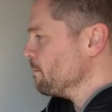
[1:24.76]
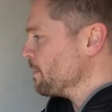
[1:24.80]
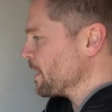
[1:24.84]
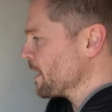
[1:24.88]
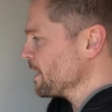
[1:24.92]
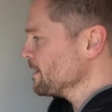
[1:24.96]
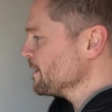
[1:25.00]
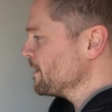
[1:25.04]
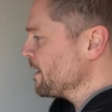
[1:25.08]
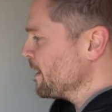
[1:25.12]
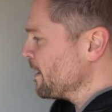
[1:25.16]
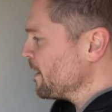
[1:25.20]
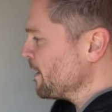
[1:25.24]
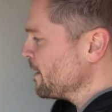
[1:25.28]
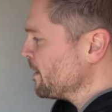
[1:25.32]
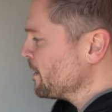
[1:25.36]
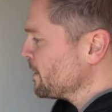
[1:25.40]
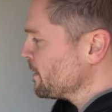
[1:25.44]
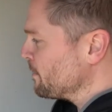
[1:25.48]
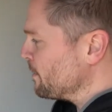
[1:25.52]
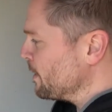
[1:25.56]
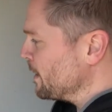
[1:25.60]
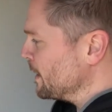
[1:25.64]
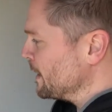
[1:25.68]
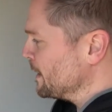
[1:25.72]
Because the
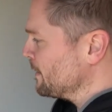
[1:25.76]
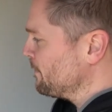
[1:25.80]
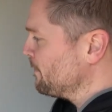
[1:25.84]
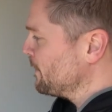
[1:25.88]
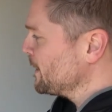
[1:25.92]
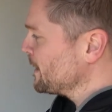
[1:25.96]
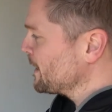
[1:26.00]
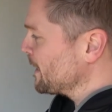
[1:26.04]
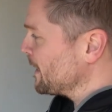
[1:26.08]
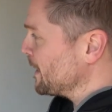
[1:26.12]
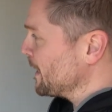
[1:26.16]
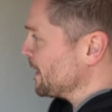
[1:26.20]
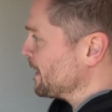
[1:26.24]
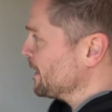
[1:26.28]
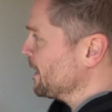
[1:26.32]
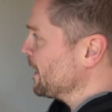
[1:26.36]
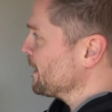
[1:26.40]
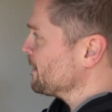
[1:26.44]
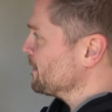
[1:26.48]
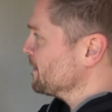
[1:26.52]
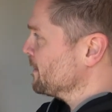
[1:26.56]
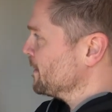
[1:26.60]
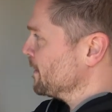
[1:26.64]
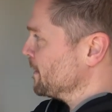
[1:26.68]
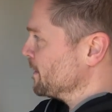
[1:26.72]
IotaWatt is physically
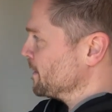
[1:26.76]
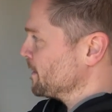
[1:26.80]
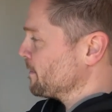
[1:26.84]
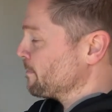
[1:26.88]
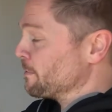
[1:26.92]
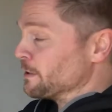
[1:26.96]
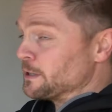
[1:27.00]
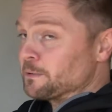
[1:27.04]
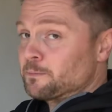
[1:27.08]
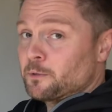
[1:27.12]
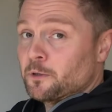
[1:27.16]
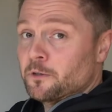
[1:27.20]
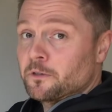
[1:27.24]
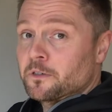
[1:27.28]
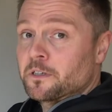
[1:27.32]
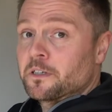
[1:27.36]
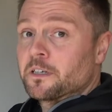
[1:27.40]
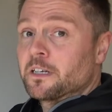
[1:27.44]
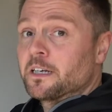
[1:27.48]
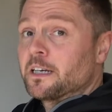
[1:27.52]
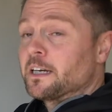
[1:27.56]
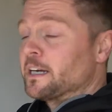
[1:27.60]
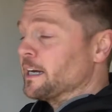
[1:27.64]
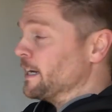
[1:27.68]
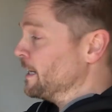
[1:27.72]
connected to the switchboard,
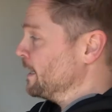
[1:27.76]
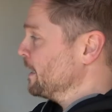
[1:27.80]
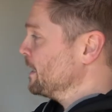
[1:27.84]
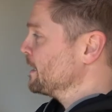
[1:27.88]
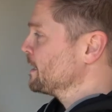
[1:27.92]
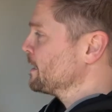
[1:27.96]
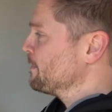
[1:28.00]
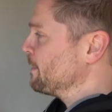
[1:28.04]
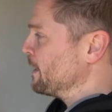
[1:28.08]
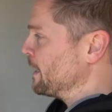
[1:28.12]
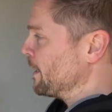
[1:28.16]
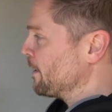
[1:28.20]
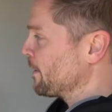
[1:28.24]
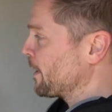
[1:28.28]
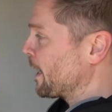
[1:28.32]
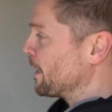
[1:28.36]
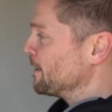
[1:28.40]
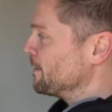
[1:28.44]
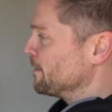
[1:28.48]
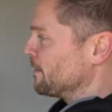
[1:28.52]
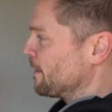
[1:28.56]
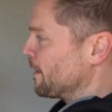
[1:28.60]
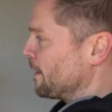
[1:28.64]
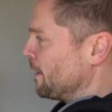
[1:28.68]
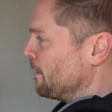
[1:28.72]
it needs to be
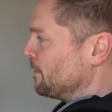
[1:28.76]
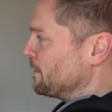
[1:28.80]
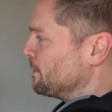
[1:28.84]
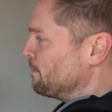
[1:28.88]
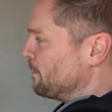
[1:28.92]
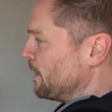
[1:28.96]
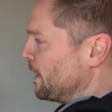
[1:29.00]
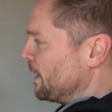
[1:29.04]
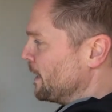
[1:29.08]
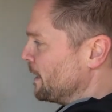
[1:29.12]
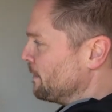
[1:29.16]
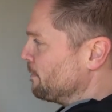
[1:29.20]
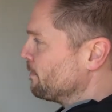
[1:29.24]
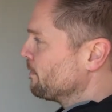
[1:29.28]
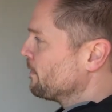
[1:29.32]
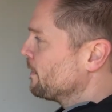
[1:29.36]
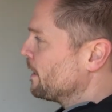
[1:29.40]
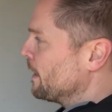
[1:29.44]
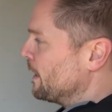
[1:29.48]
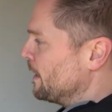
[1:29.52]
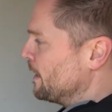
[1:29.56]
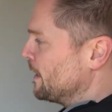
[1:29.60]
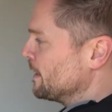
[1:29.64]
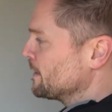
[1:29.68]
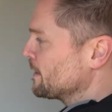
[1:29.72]
located close by.
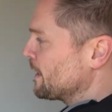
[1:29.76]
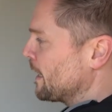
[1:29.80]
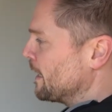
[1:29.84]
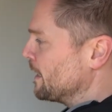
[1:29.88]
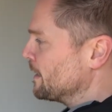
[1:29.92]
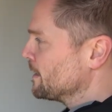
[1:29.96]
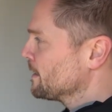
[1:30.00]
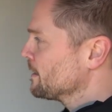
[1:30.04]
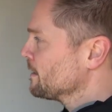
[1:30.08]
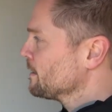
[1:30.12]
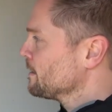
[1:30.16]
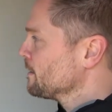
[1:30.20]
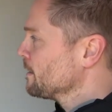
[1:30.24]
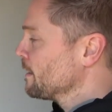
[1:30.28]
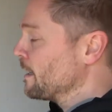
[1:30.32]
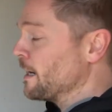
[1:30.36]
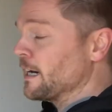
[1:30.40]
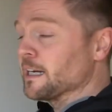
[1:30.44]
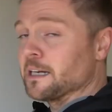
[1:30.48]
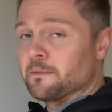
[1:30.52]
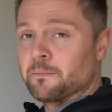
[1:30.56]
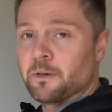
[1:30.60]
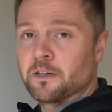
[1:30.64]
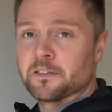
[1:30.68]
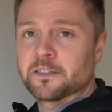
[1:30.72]
In this case,
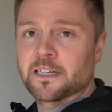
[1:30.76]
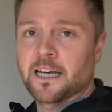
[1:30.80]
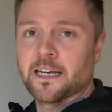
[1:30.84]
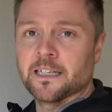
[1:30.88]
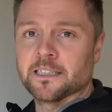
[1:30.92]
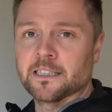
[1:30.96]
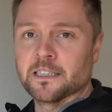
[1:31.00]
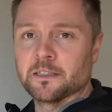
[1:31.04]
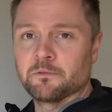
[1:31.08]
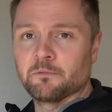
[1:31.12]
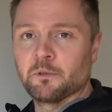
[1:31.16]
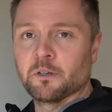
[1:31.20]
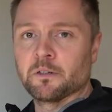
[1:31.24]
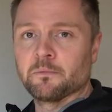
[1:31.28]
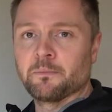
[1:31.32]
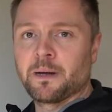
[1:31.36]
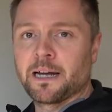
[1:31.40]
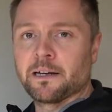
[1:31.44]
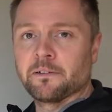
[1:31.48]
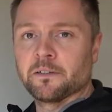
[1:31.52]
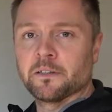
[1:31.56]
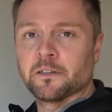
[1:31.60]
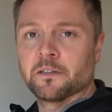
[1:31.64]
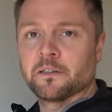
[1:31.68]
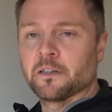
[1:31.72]
and in most cases, we'll
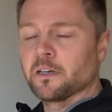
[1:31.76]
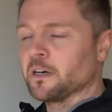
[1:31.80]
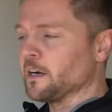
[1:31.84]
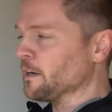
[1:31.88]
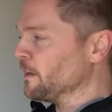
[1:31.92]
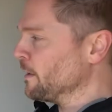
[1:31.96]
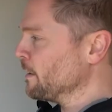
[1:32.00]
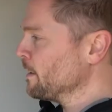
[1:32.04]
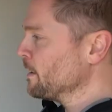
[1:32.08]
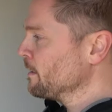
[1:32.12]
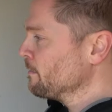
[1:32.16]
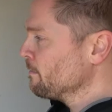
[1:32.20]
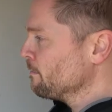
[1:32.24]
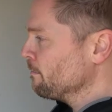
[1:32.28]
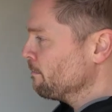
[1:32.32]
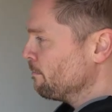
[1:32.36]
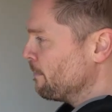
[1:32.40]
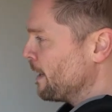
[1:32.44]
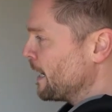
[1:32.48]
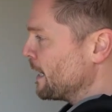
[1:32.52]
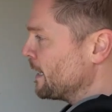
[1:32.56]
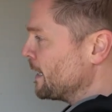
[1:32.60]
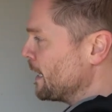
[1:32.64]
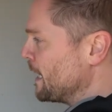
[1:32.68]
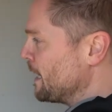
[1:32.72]
mount our
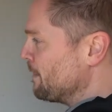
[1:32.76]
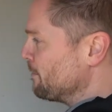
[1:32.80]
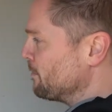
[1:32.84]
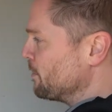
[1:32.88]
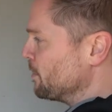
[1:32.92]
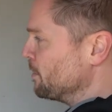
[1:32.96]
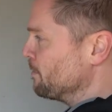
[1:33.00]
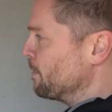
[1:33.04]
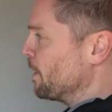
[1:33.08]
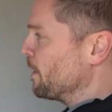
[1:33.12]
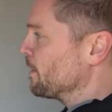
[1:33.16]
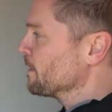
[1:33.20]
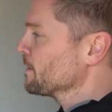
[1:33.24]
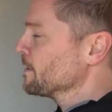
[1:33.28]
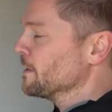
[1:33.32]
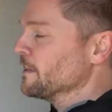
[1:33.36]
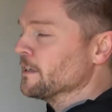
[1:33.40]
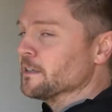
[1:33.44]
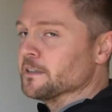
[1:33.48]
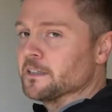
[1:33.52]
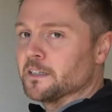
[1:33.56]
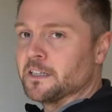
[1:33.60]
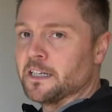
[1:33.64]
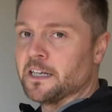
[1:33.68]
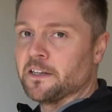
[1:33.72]
main Heep2 box
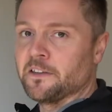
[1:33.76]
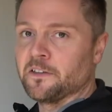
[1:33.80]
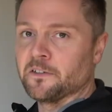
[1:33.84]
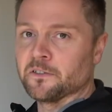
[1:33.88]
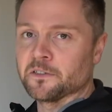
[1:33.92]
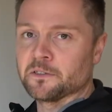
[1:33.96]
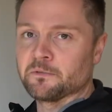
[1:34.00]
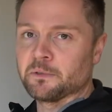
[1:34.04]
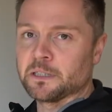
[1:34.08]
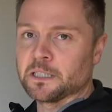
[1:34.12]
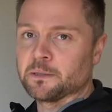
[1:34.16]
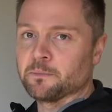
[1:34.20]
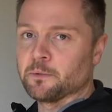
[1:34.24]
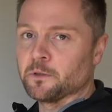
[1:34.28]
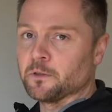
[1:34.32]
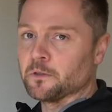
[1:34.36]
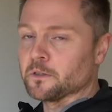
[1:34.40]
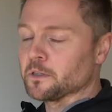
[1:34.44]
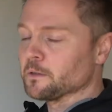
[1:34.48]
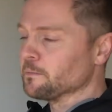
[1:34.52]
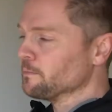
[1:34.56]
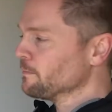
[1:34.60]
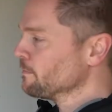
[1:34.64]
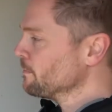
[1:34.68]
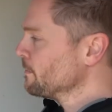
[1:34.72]
underneath your
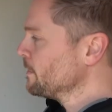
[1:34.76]
switchboard.